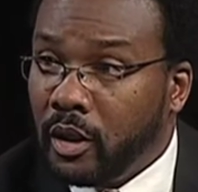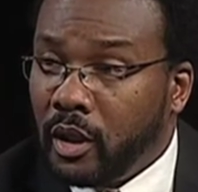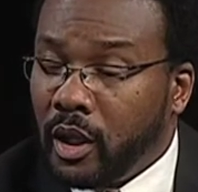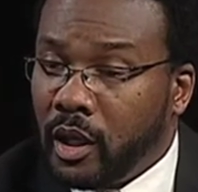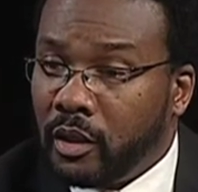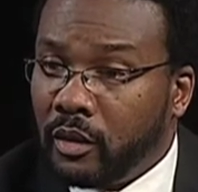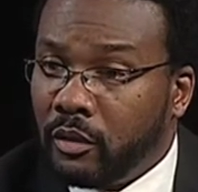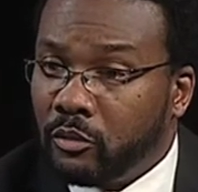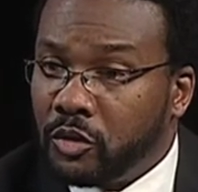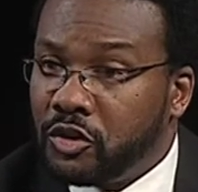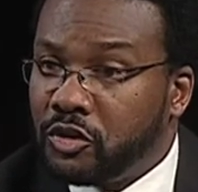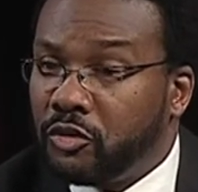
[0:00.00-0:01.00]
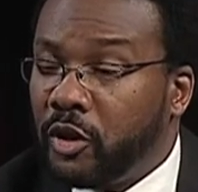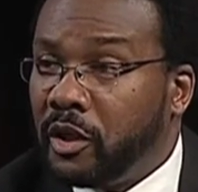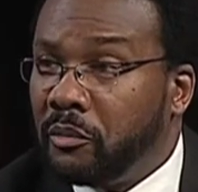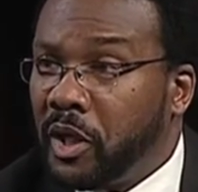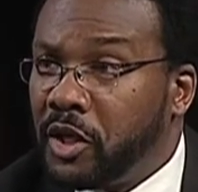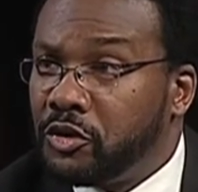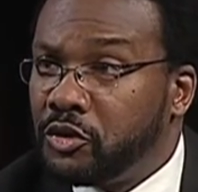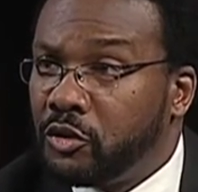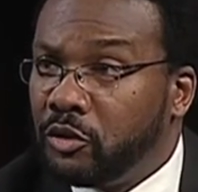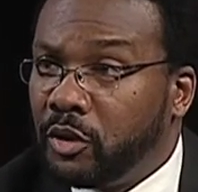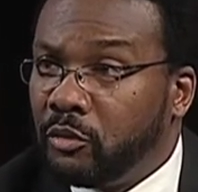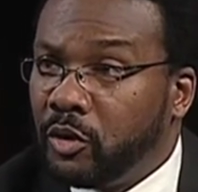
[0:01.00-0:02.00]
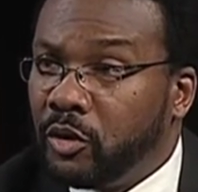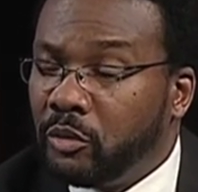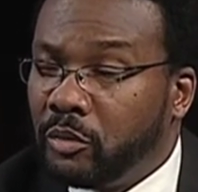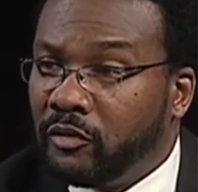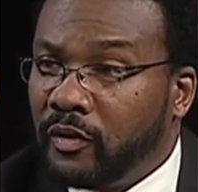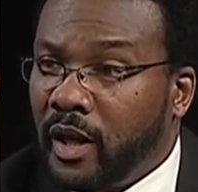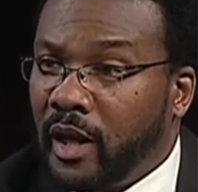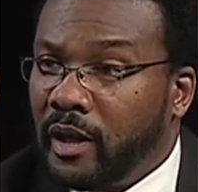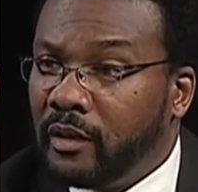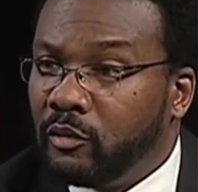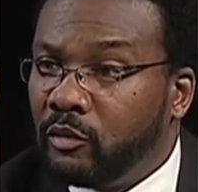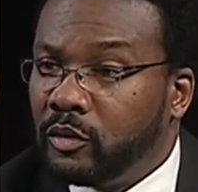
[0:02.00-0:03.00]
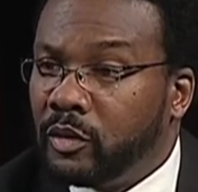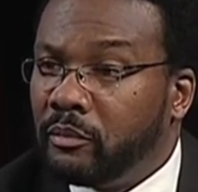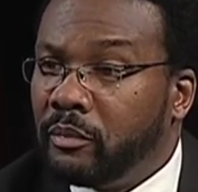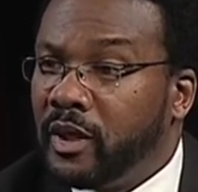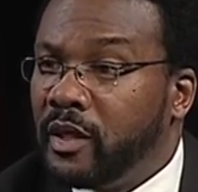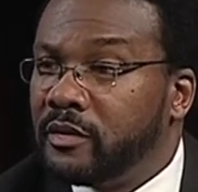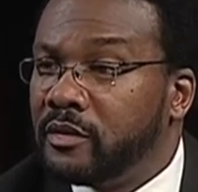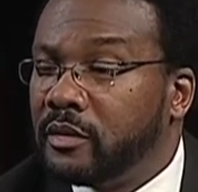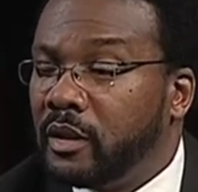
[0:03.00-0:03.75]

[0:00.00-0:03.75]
and we're just trying to make sure that we're going to provide the best